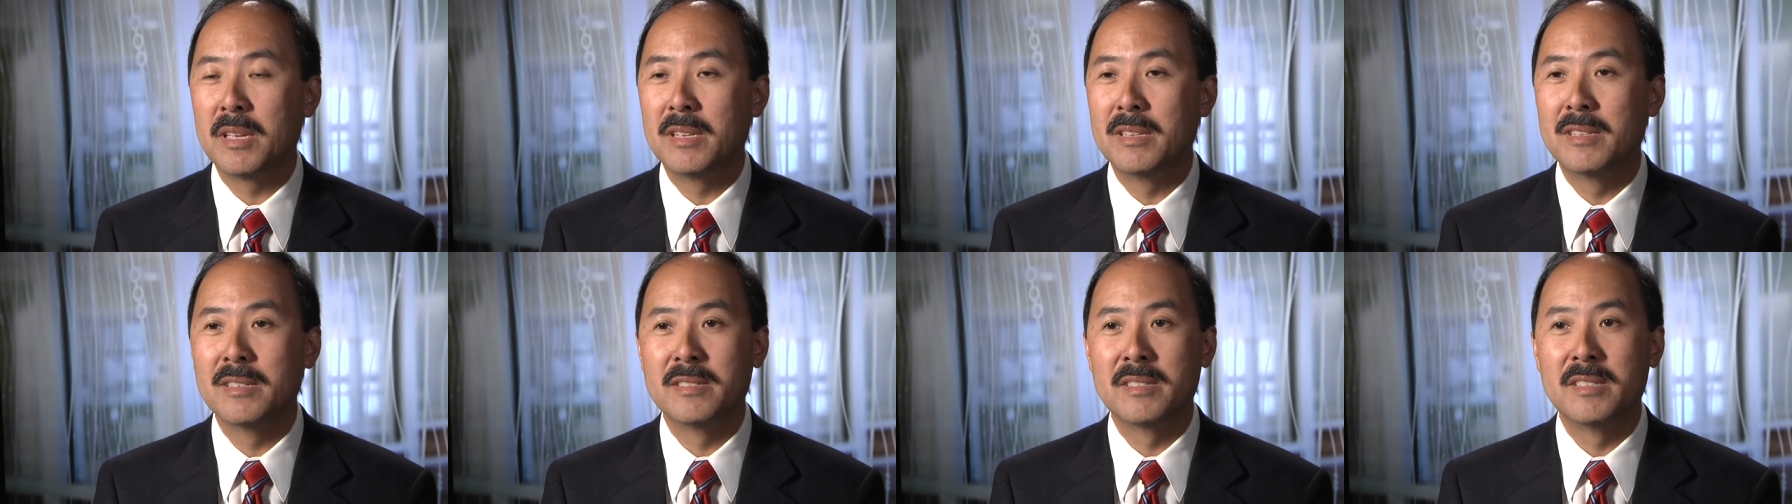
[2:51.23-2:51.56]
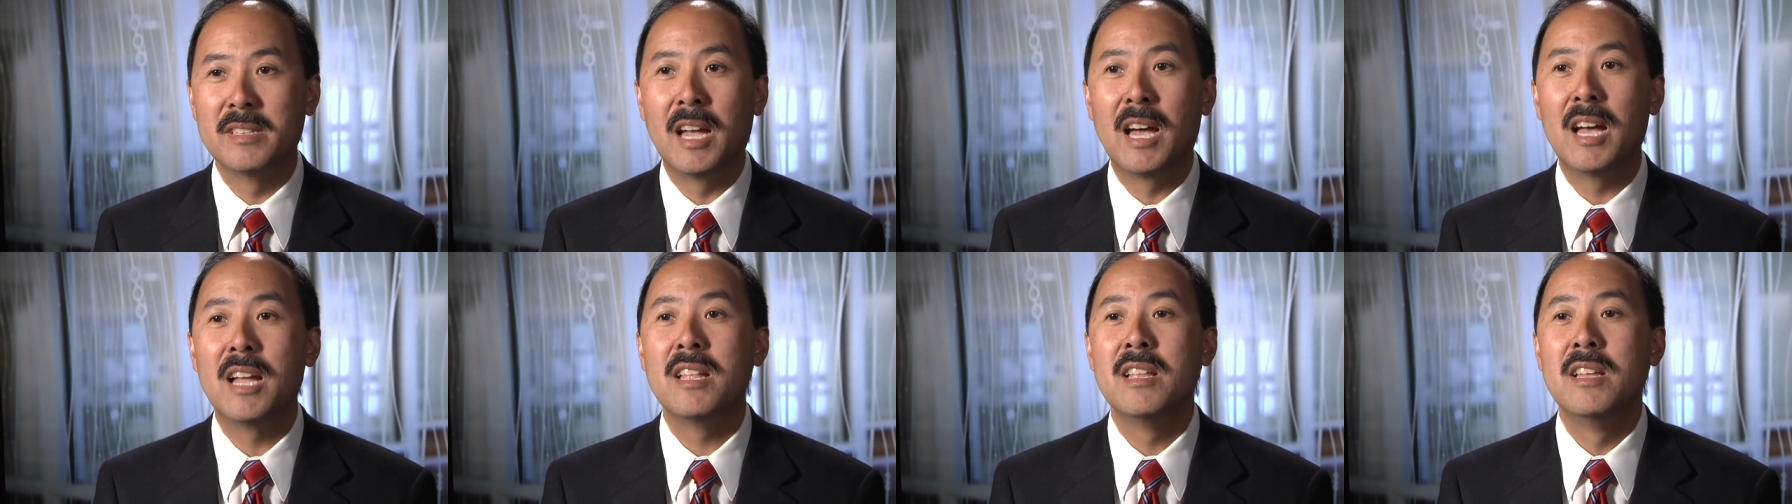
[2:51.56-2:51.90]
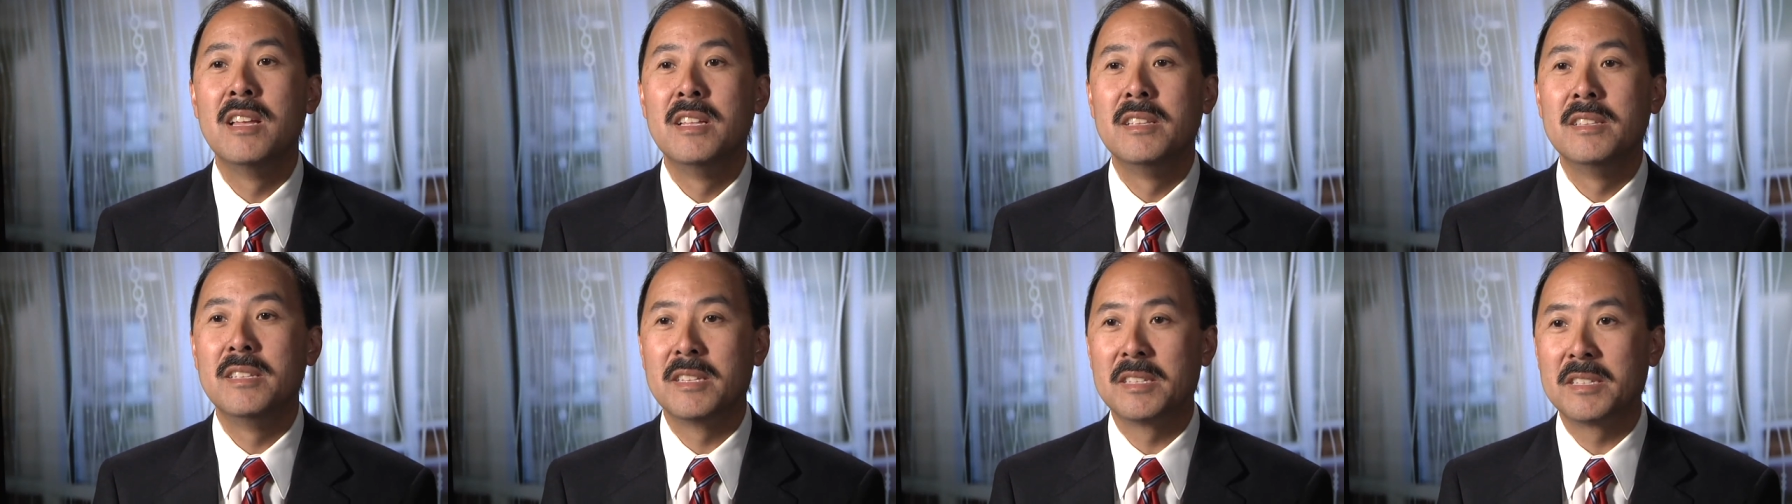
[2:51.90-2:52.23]
it does not
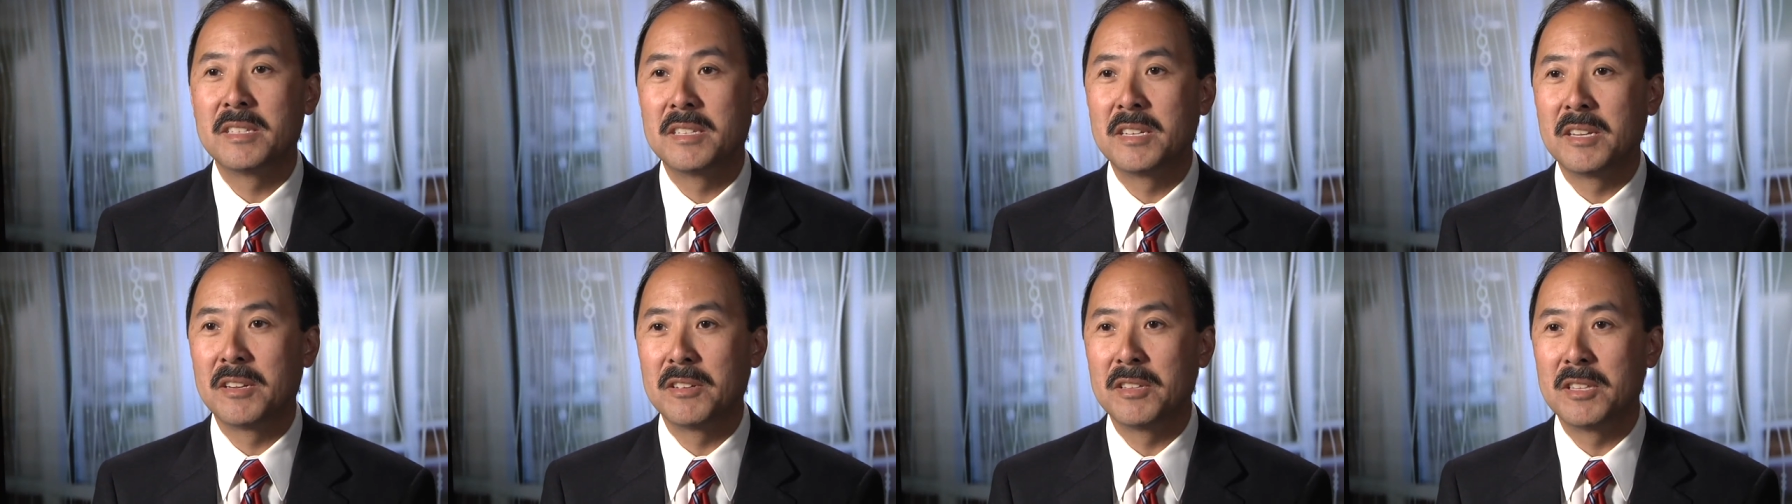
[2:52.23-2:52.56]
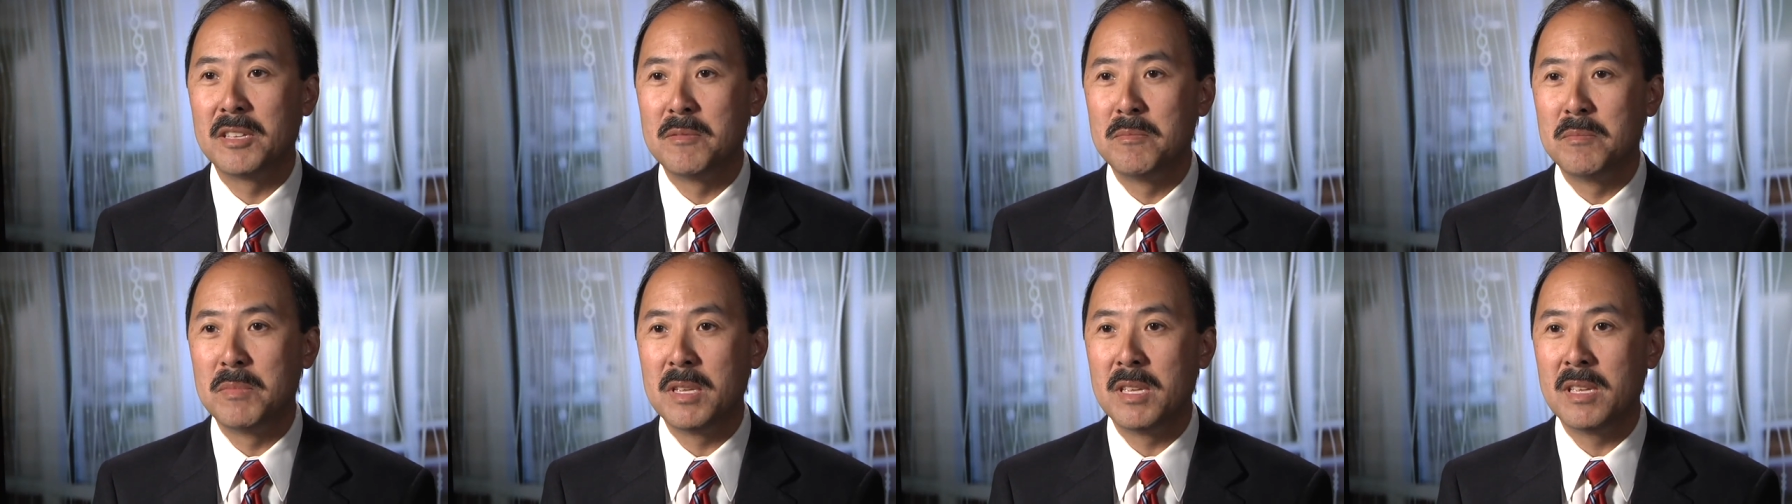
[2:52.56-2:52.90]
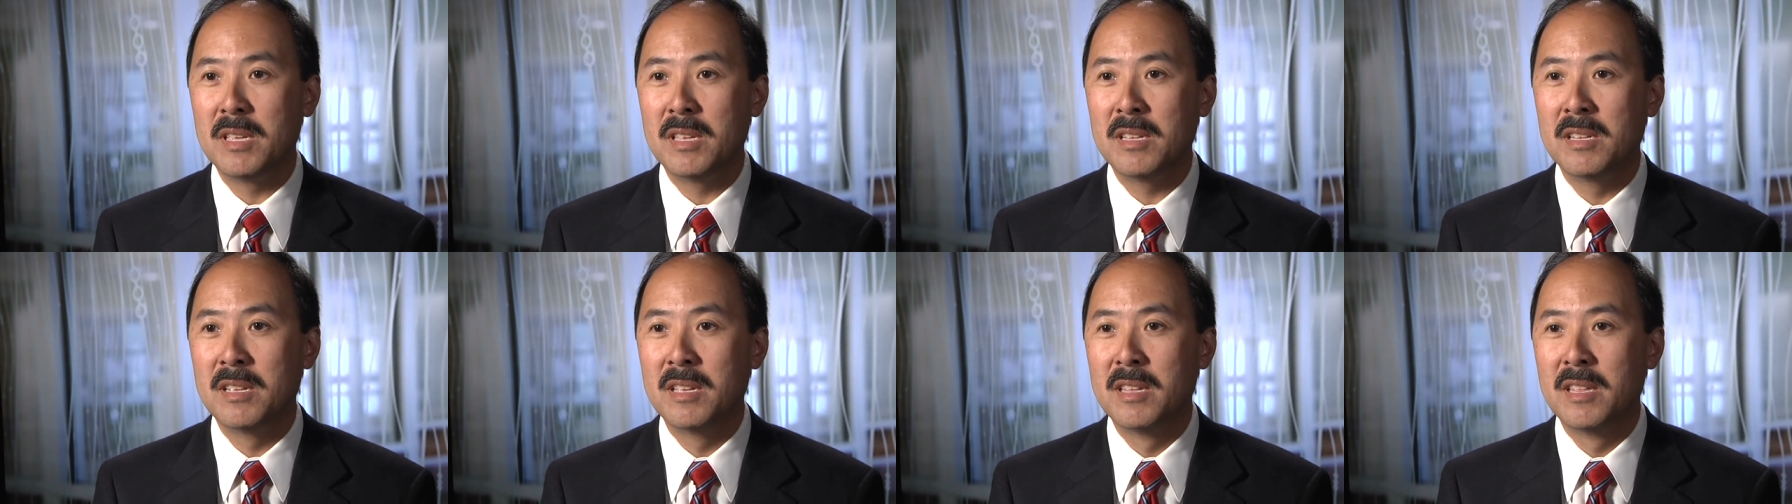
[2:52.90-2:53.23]
necessarily
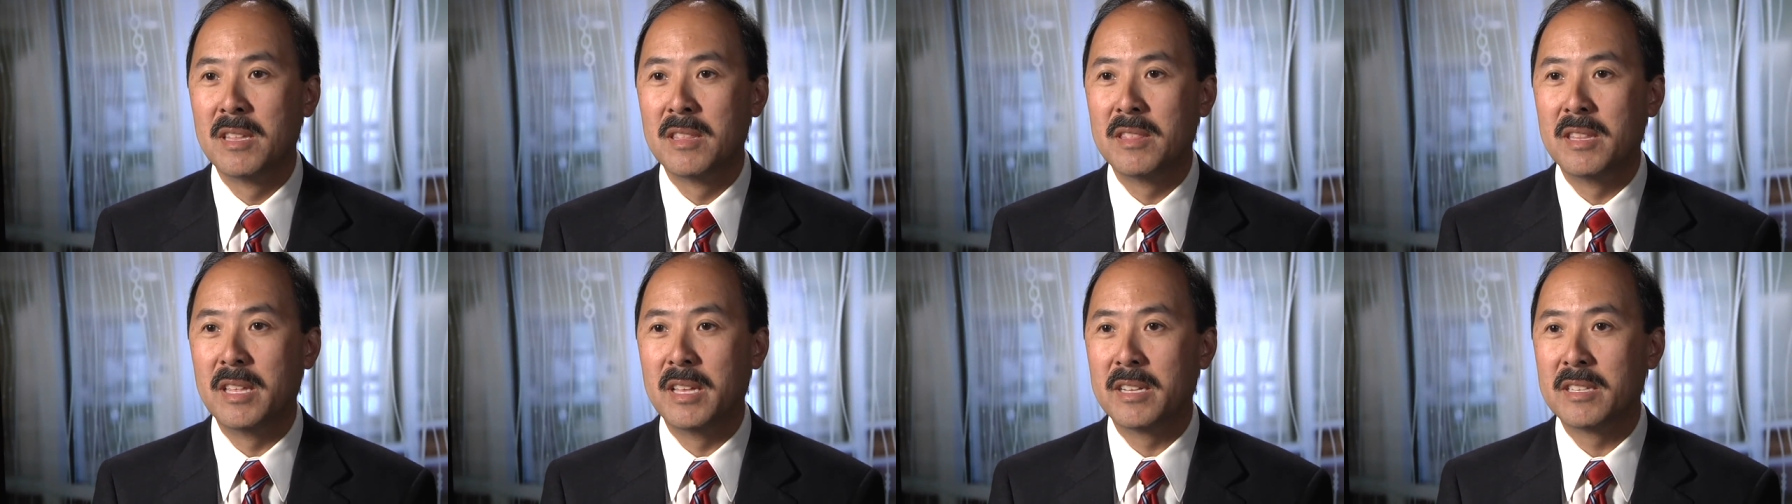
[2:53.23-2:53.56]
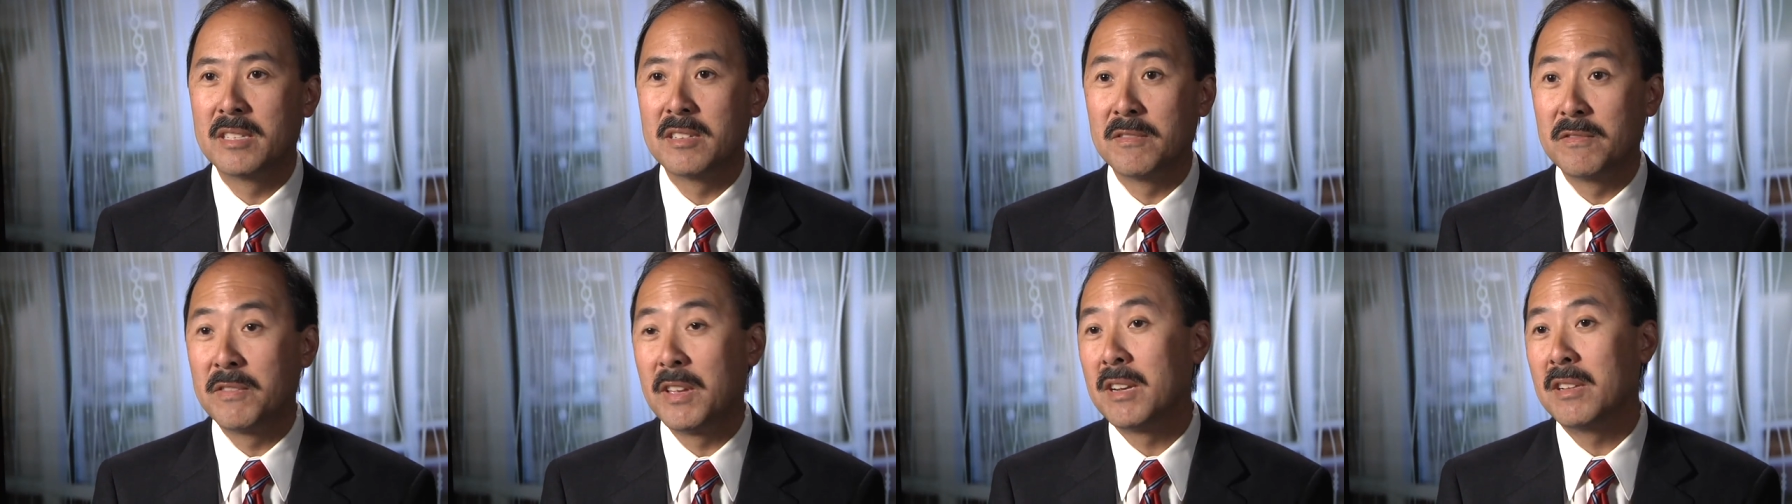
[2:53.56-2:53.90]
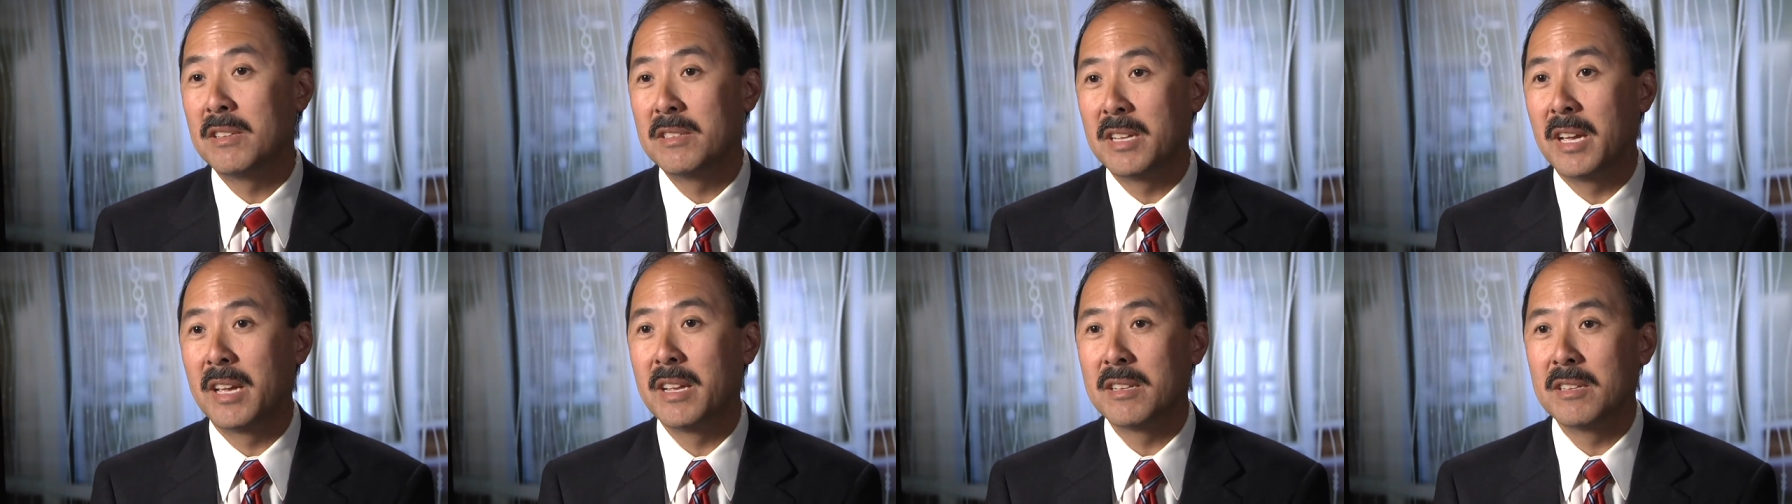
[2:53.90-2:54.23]
mean that it's a fatal
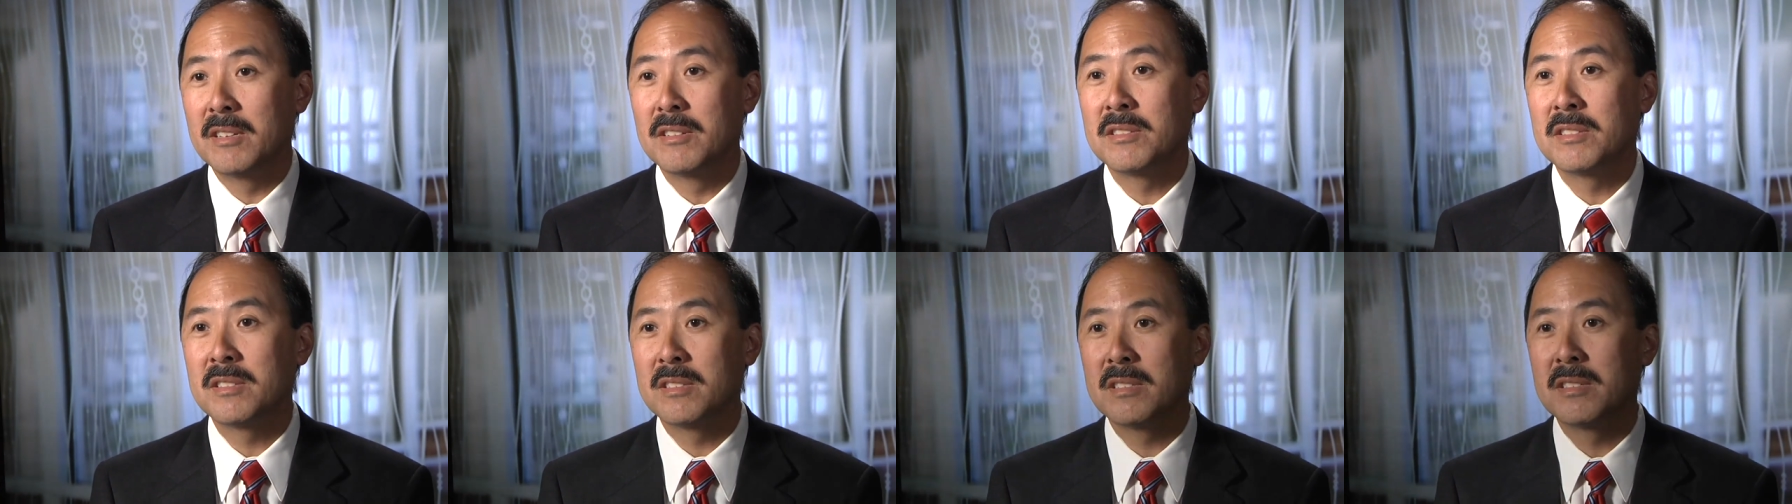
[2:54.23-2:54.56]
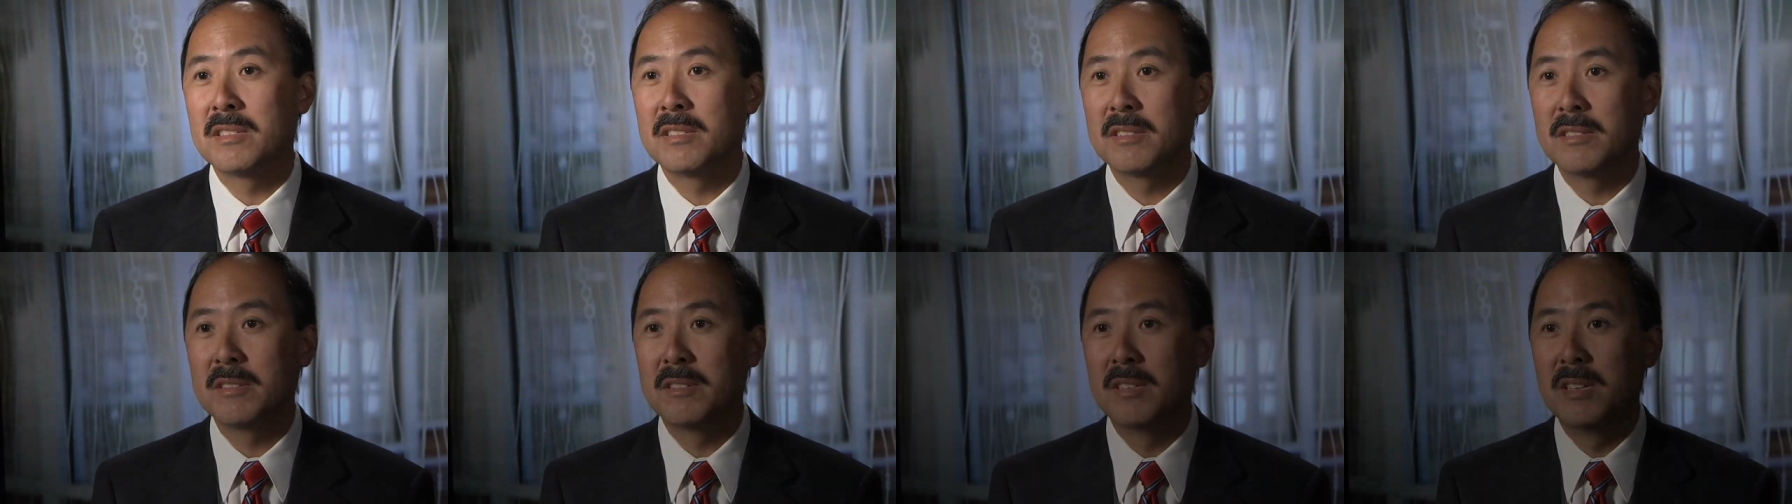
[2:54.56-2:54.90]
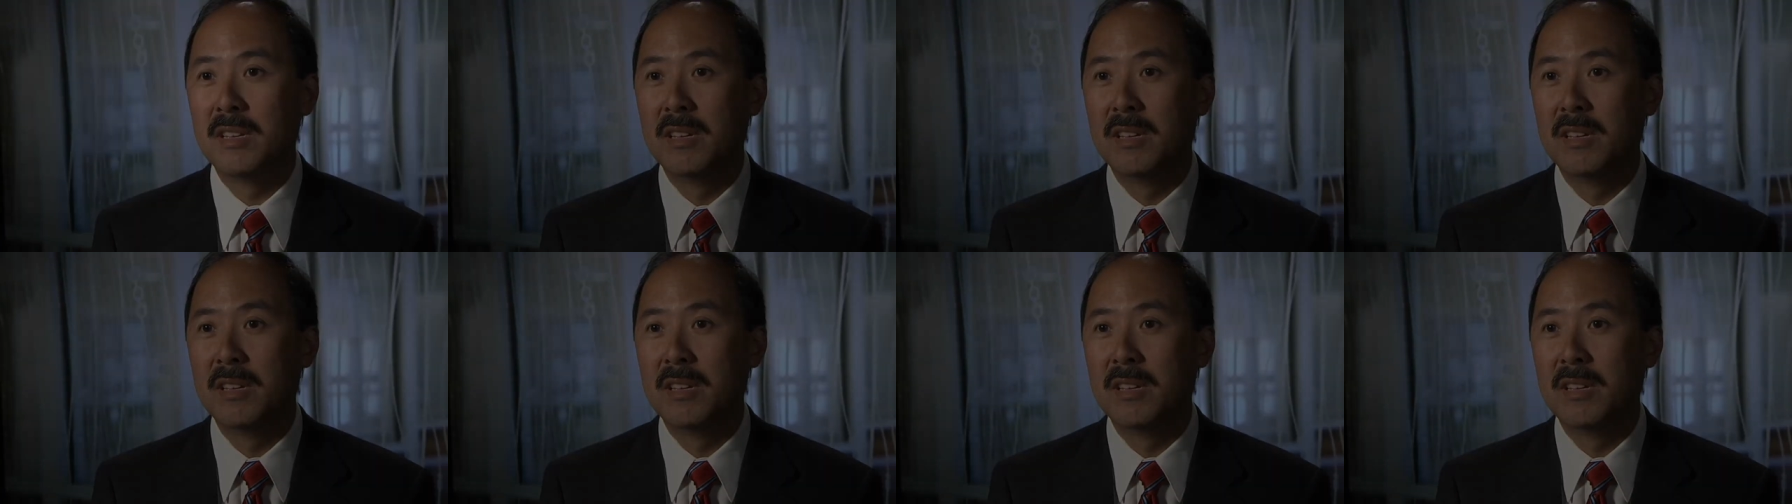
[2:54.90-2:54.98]
diagnosis.